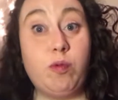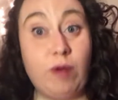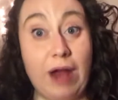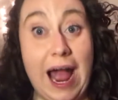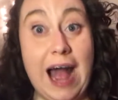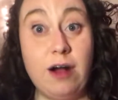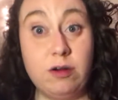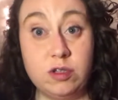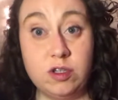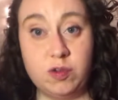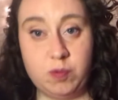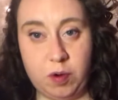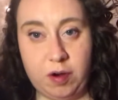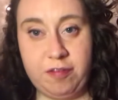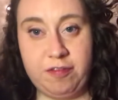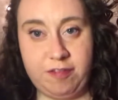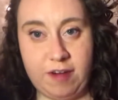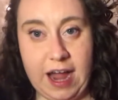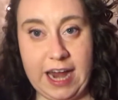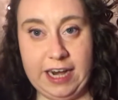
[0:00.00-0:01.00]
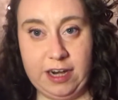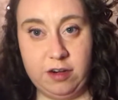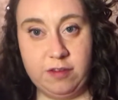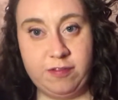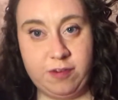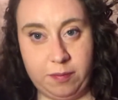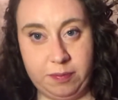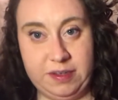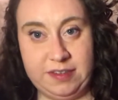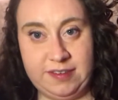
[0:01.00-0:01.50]
rounds were fired
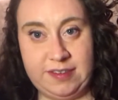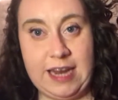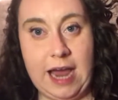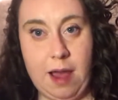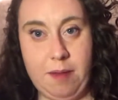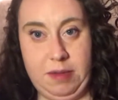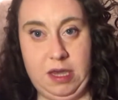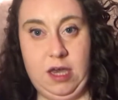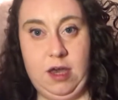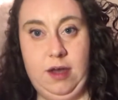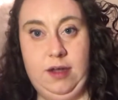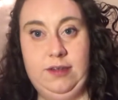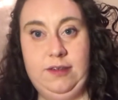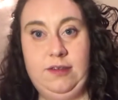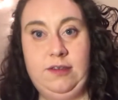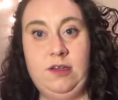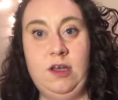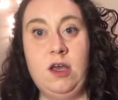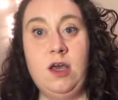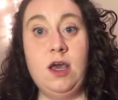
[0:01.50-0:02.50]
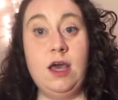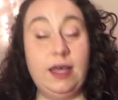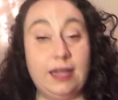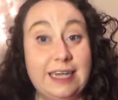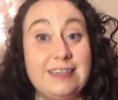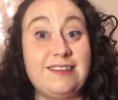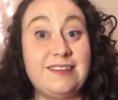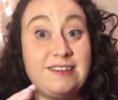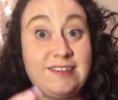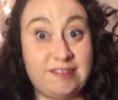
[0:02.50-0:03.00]
from these Tommy guns.
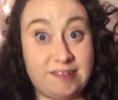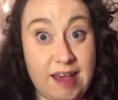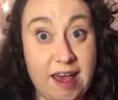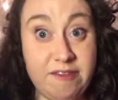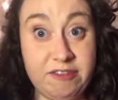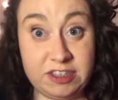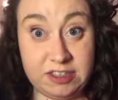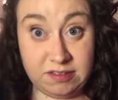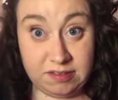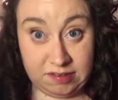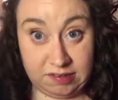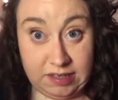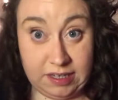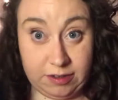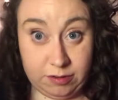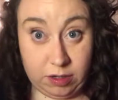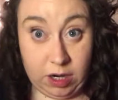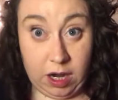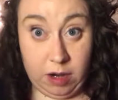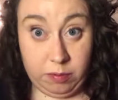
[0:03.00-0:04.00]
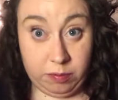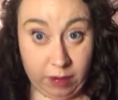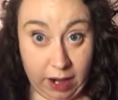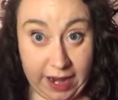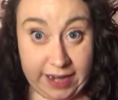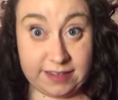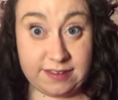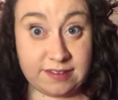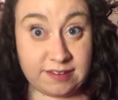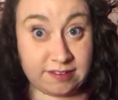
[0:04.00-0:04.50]
That's 70,
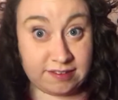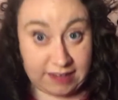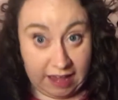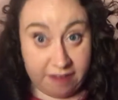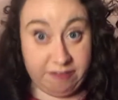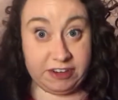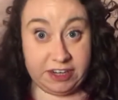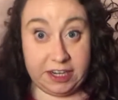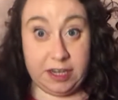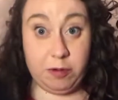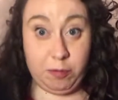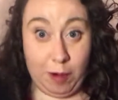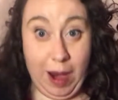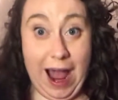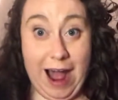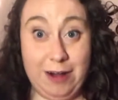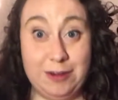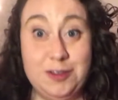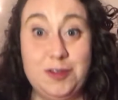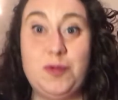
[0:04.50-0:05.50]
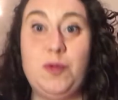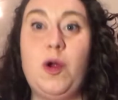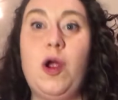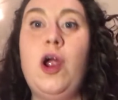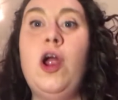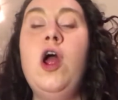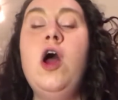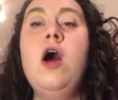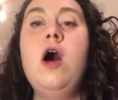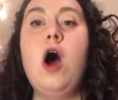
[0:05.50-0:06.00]
right? 70 rounds
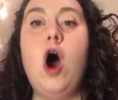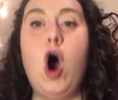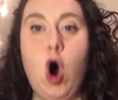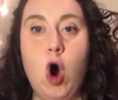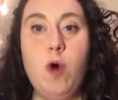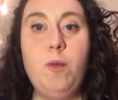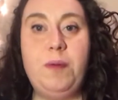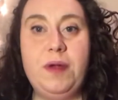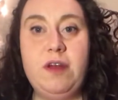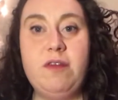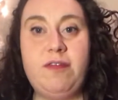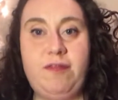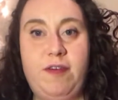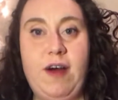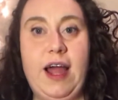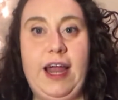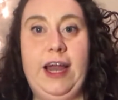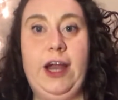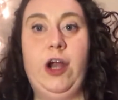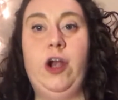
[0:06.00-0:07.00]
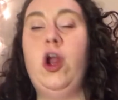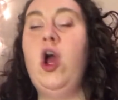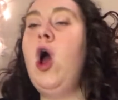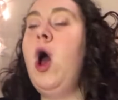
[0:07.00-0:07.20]
were open fired.